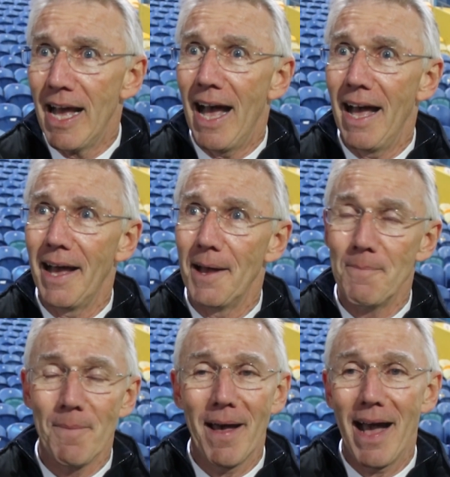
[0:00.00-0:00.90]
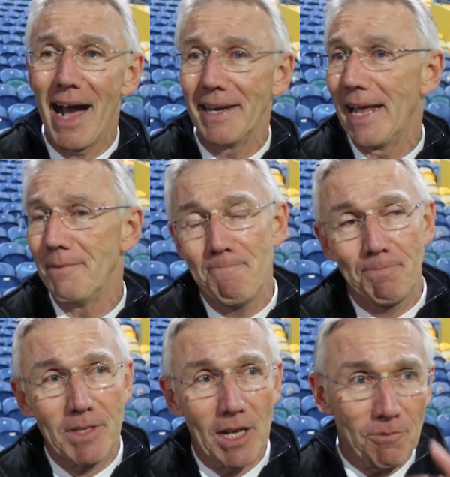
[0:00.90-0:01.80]
And then,
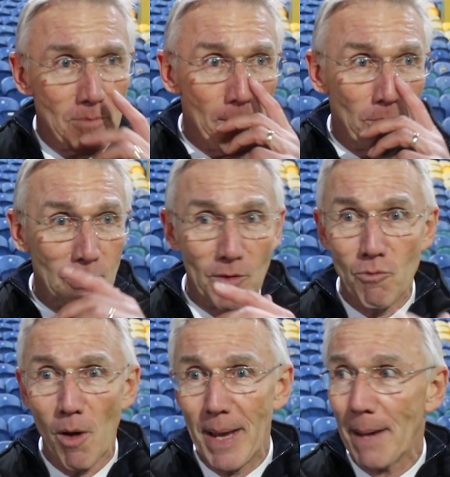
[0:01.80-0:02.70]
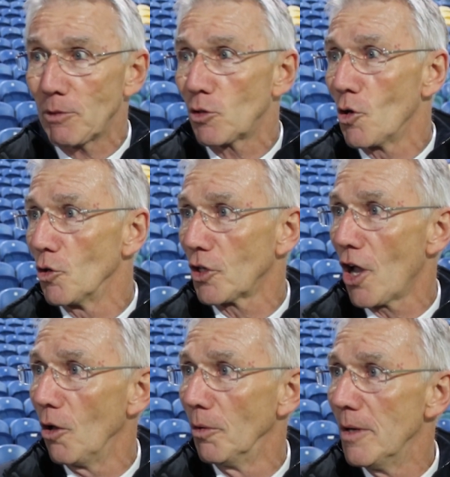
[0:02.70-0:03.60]
you know, from our point of view, Robbie Apter scores a
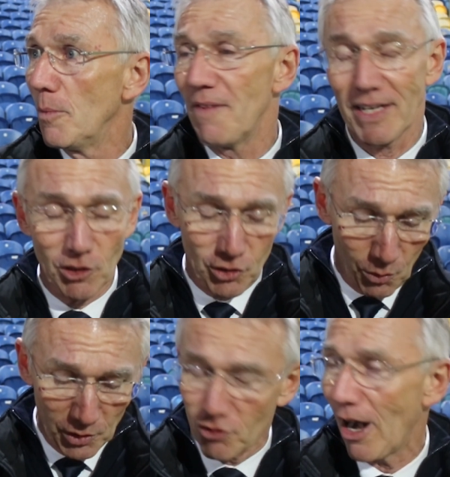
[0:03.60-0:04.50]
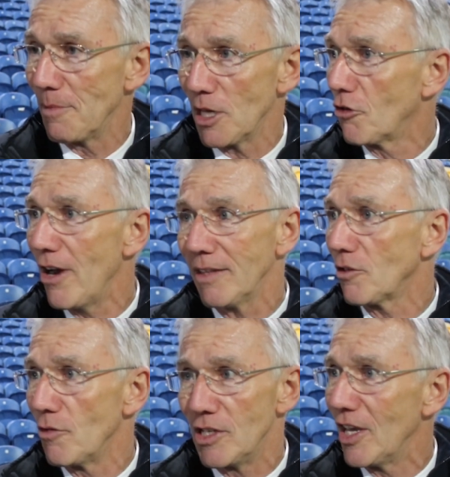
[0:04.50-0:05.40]
goal. We've had to show the Tranmere grit,
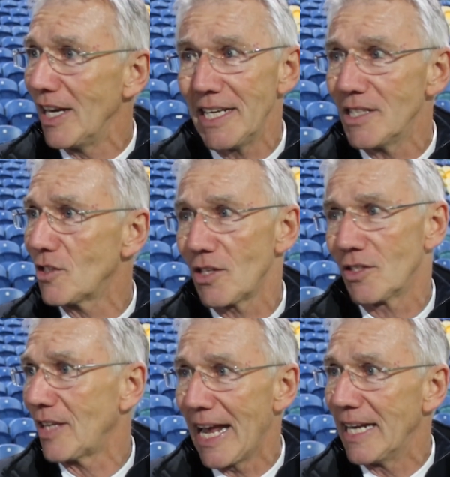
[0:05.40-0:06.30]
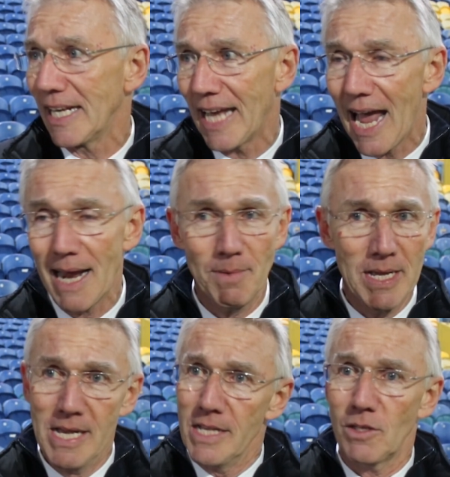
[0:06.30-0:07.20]
the resilience to stay in the game,
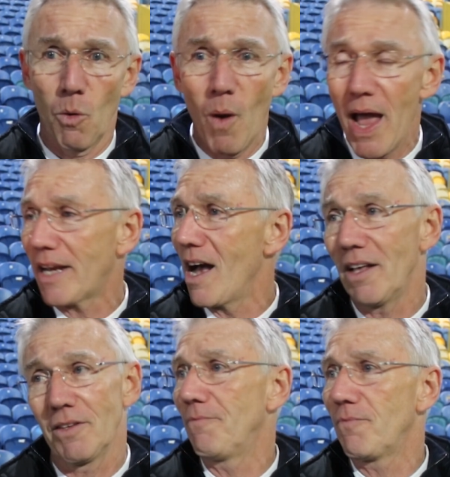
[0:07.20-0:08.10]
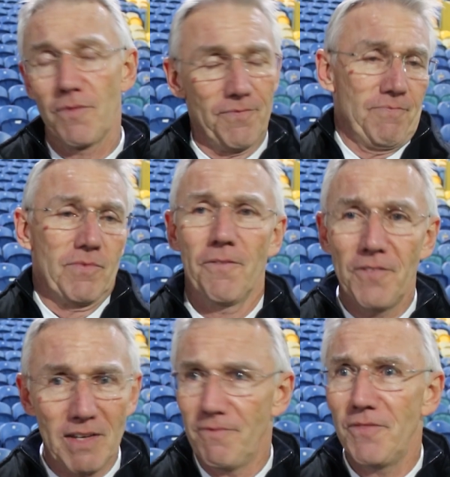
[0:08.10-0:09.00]
to work hard. The
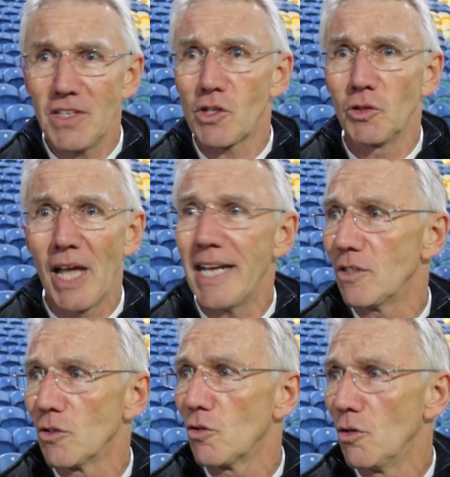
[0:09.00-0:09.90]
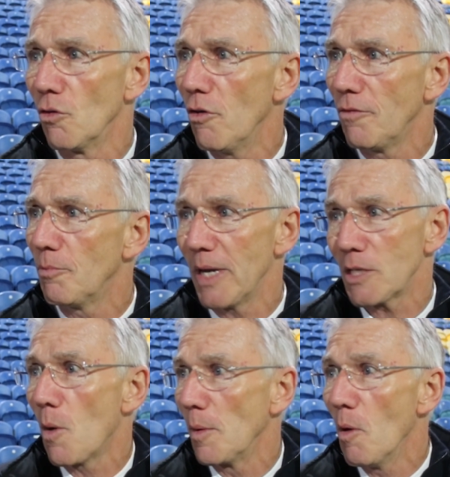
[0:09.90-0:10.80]
physical data's through the roof. But
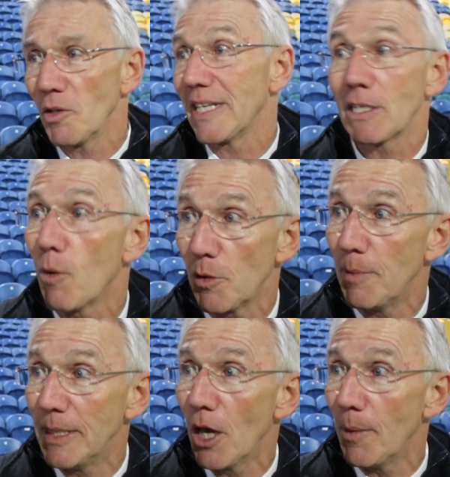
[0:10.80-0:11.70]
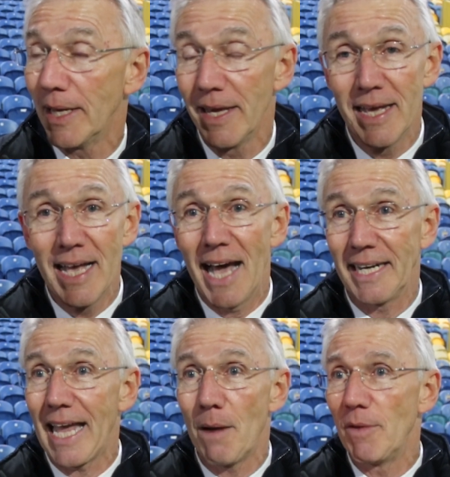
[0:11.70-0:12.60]
that's what we want, and that's what they've been doing.
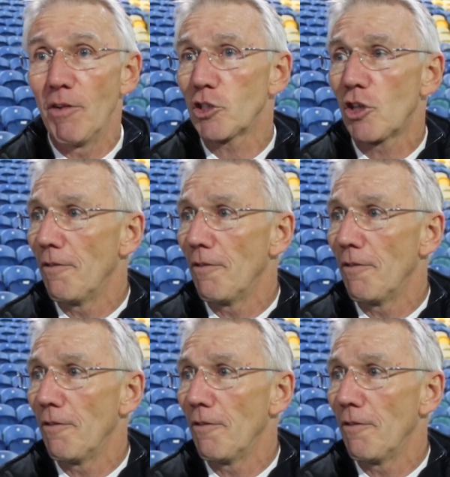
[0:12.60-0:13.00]
And again, we've lost